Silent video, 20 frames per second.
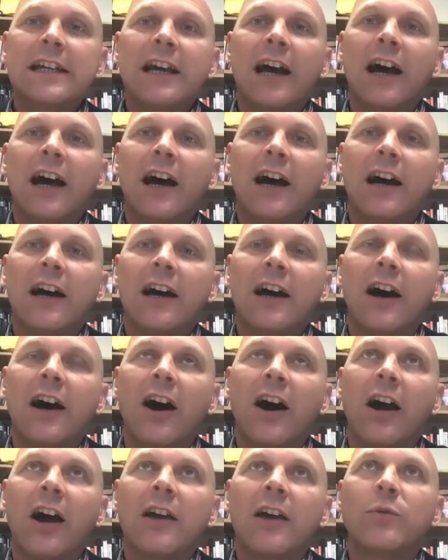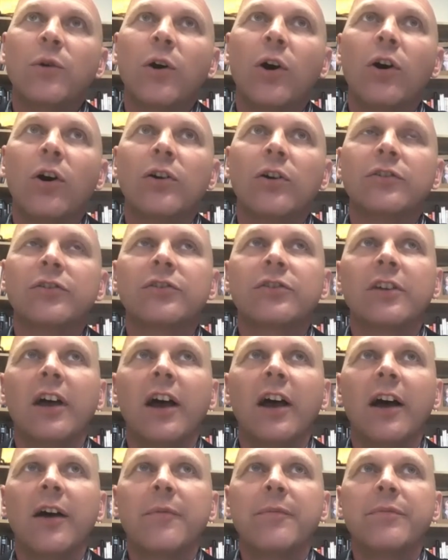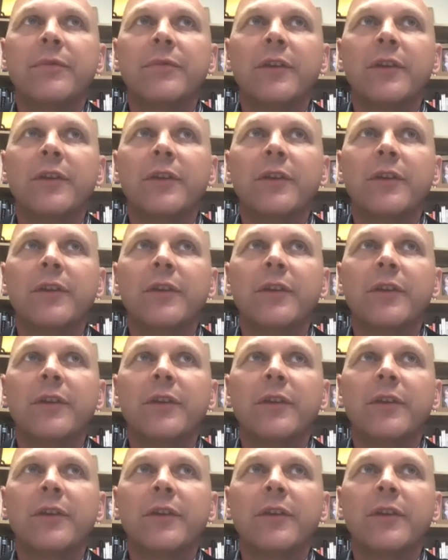I was a